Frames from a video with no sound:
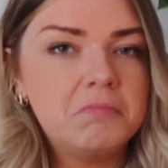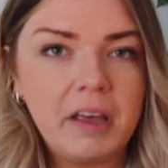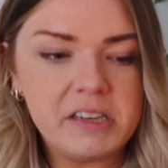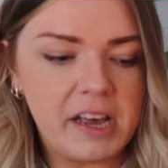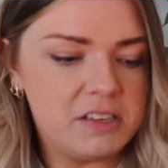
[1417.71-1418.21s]

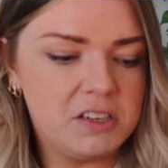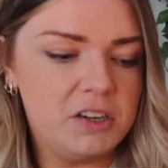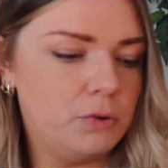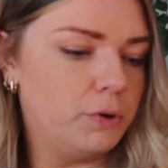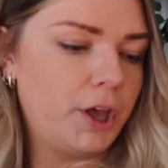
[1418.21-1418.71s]
it
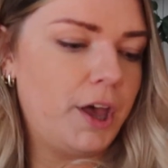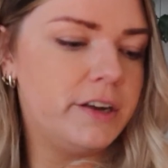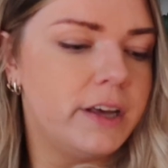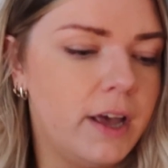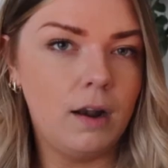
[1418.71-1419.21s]
tested all
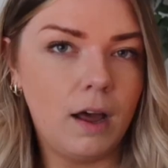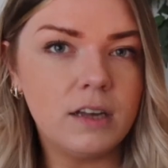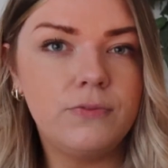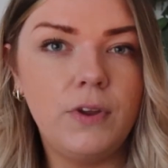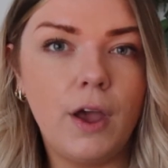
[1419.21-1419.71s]
good.
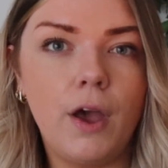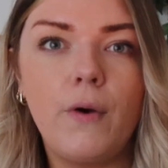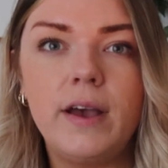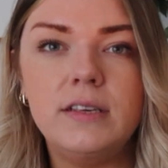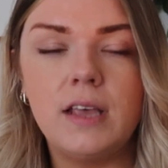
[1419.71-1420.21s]
Last
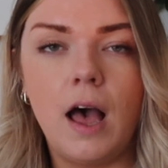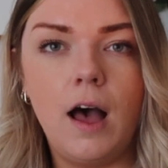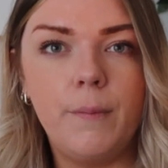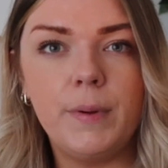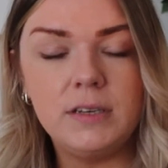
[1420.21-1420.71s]
video I set
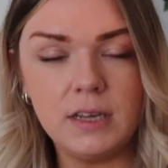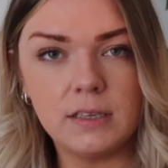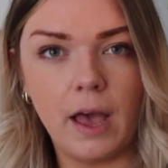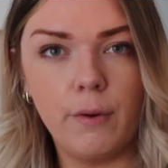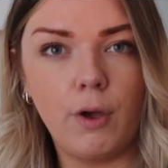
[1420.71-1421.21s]
up a
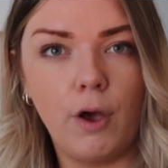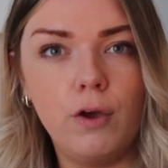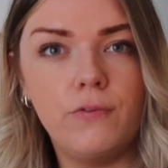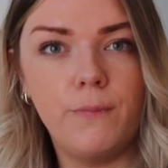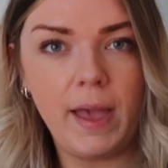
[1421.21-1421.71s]
discount
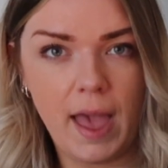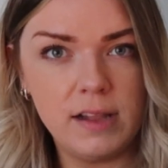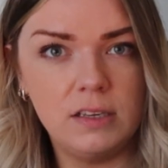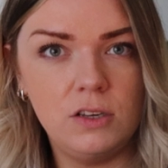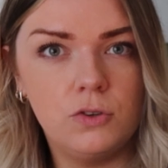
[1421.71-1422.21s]
code for my
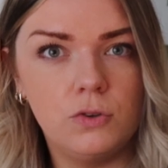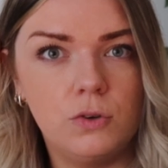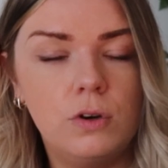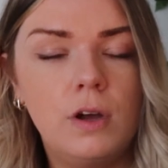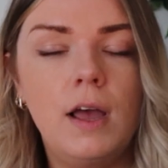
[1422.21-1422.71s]
Etsy
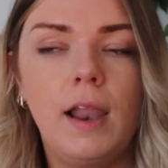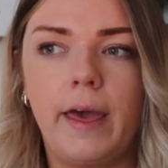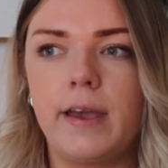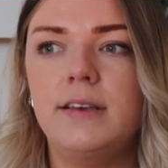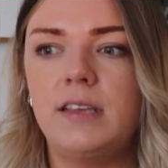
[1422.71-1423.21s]
store.
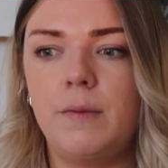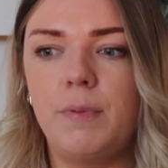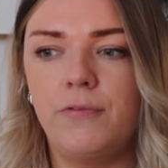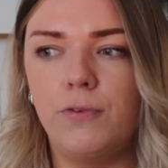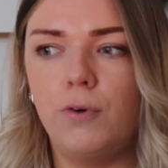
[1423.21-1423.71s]
Like I said
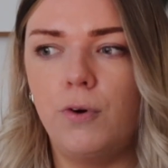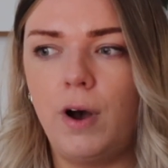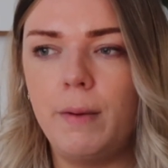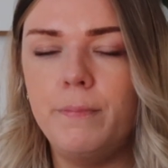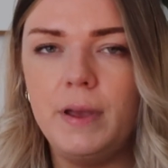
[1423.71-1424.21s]

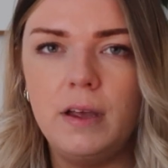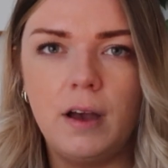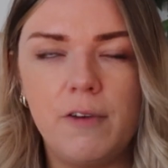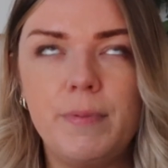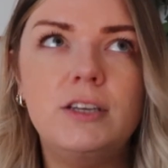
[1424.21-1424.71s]
before, I've
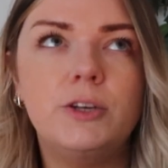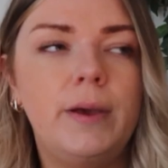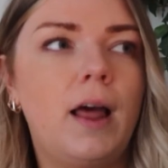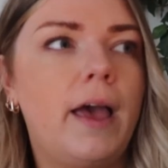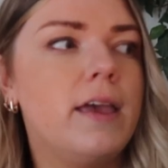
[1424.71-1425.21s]
been
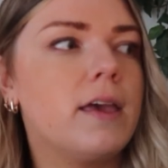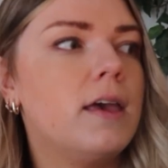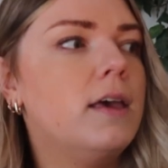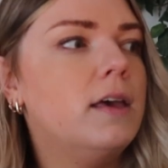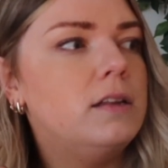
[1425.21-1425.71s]
doing like
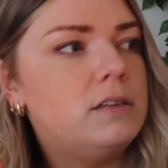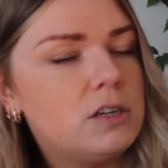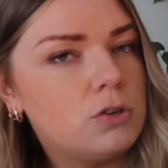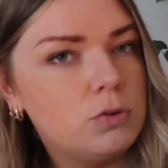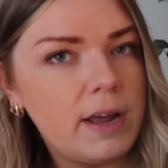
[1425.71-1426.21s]

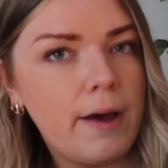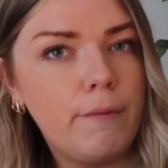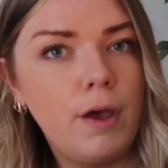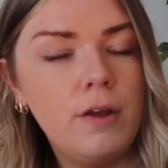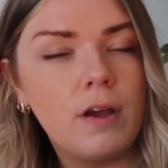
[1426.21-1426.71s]
digital
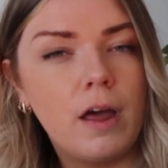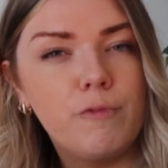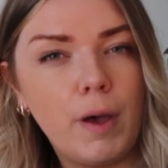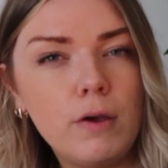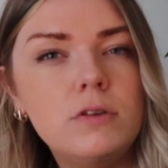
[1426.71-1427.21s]
download kind
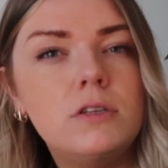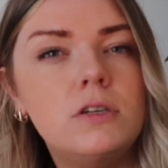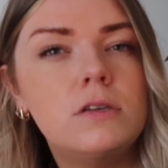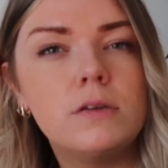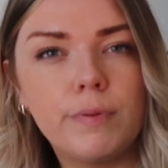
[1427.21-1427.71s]
of
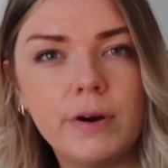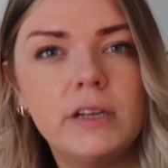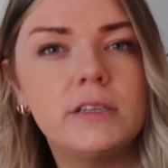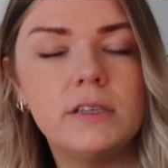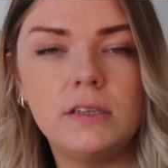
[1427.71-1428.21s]
posters and
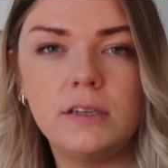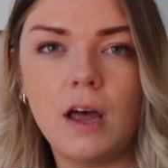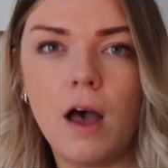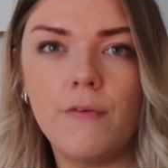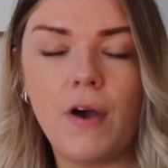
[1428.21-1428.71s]
prints and
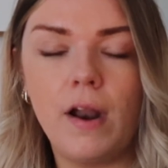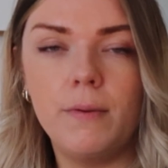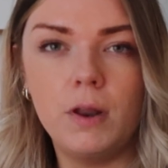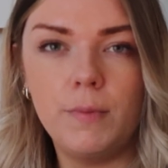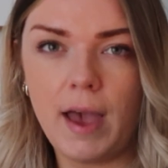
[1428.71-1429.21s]
stuff, and
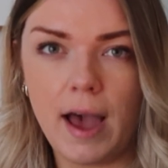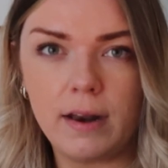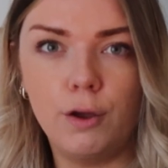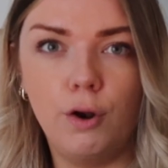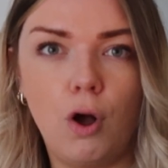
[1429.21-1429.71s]
I'm going to be
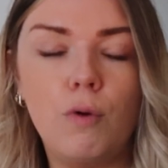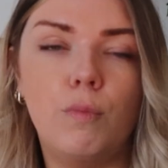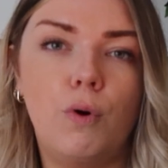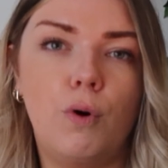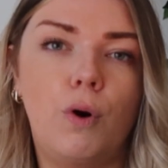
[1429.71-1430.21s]
adding a lot
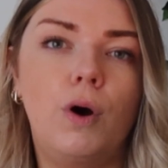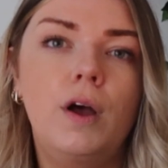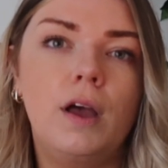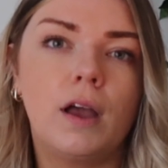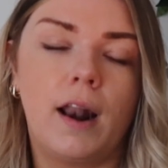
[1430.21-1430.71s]
more
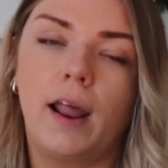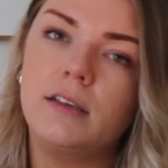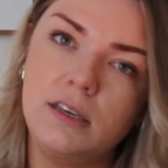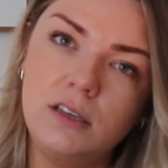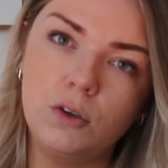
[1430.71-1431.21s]
kind of
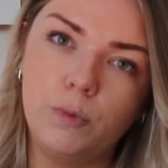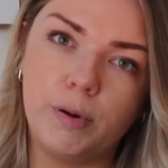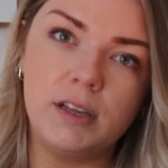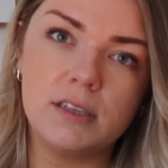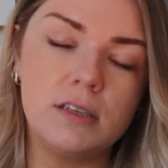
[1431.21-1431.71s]
like seasonal
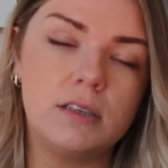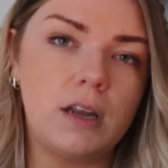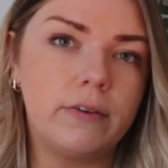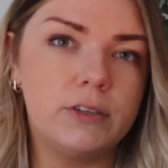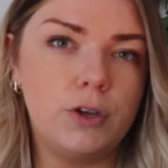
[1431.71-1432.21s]
prints and
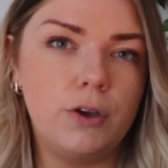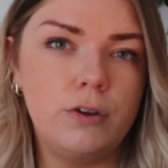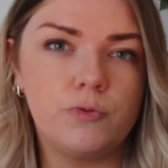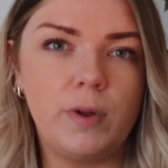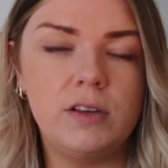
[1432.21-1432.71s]
stuff
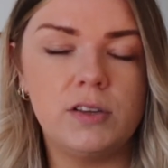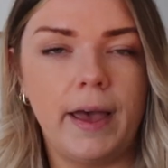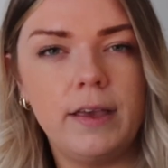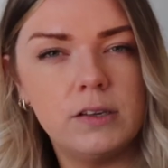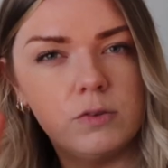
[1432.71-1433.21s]
soon, as well as
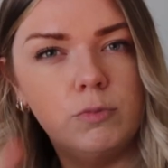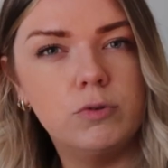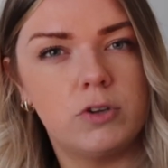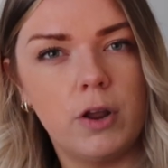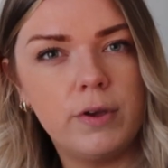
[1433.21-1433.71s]
like some
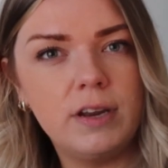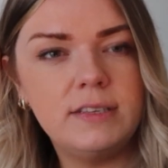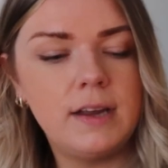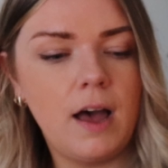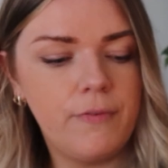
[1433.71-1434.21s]
more slogan-y
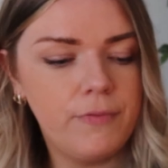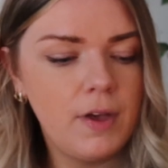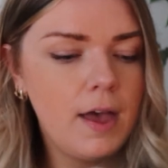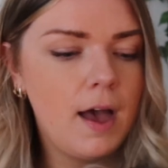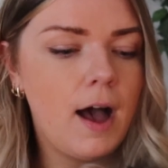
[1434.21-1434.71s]
stuff.
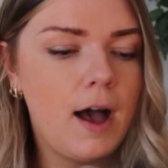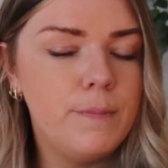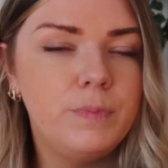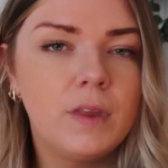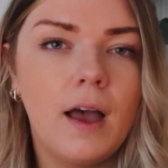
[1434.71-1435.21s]

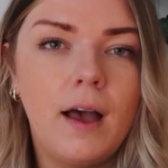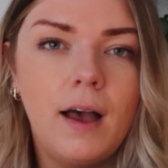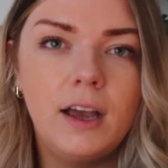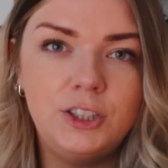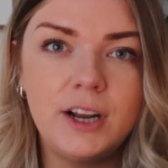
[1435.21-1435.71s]

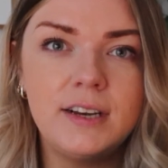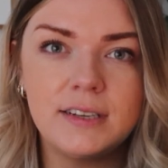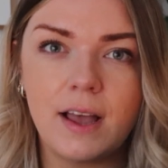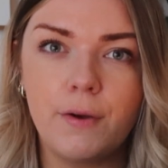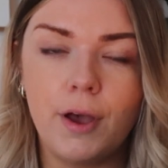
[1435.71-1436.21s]
I shared a
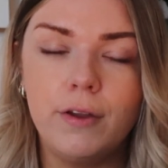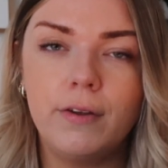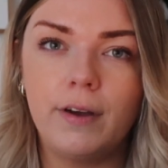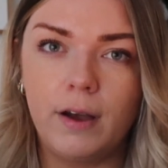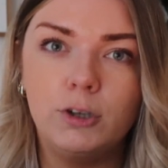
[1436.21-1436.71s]
discount
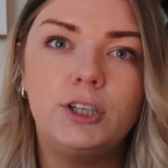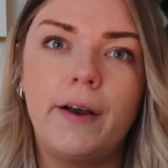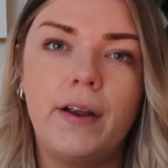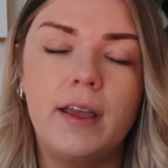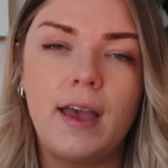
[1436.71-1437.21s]
code. I'll
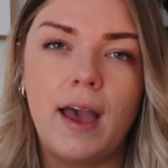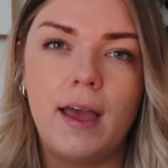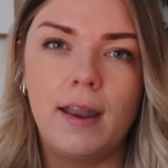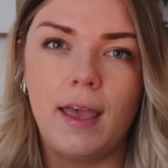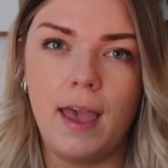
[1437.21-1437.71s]
share it
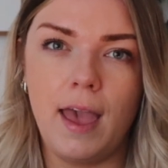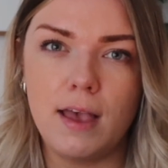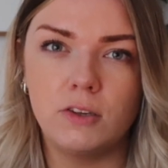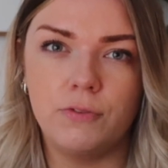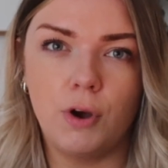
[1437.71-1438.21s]
again
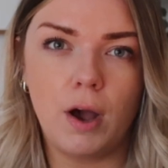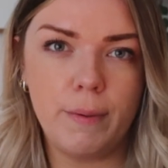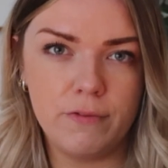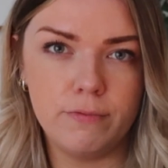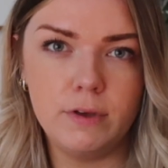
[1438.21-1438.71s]
here, so if you're
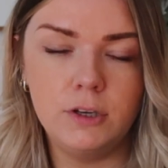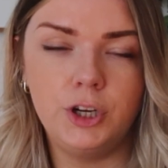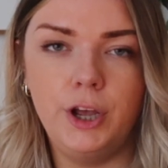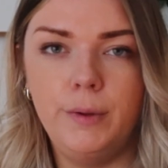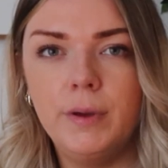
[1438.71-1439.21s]
coming from
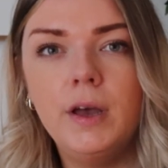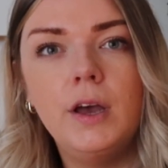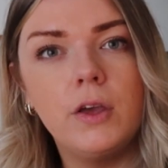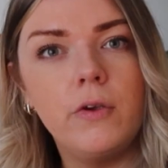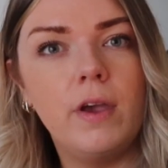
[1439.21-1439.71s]
YouTube,
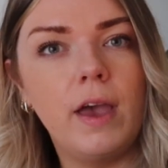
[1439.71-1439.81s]
you can